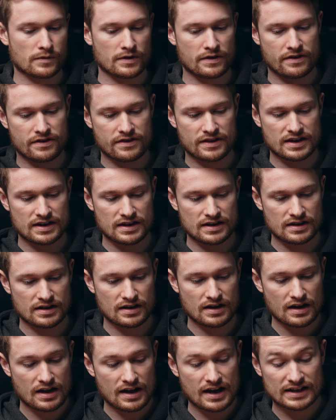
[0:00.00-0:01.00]
with the
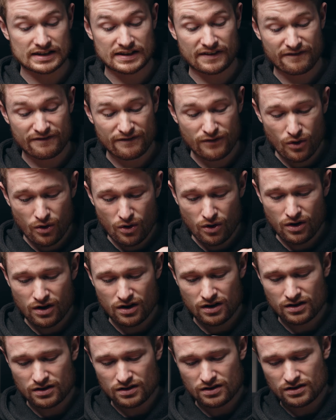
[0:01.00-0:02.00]
A7 IV.
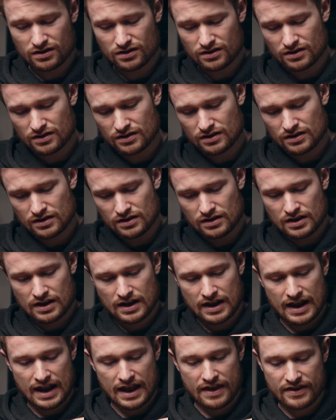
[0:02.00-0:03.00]

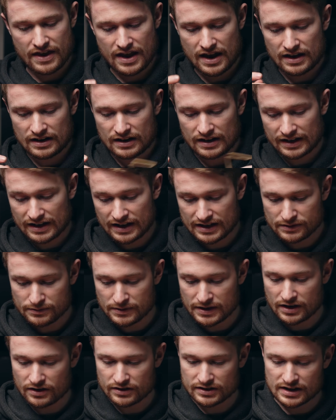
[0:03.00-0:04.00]
And then I guess we
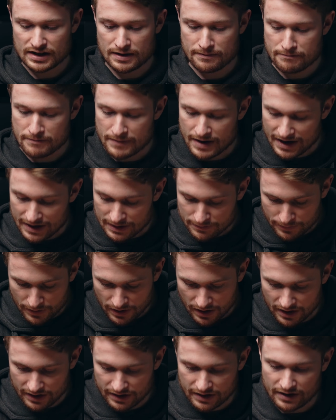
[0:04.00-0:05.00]
get onto the main
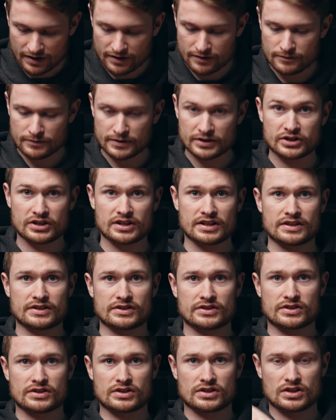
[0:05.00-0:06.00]
part now, which
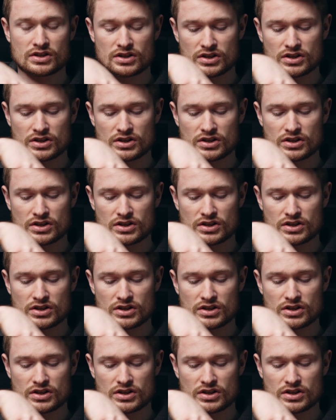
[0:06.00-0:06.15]
is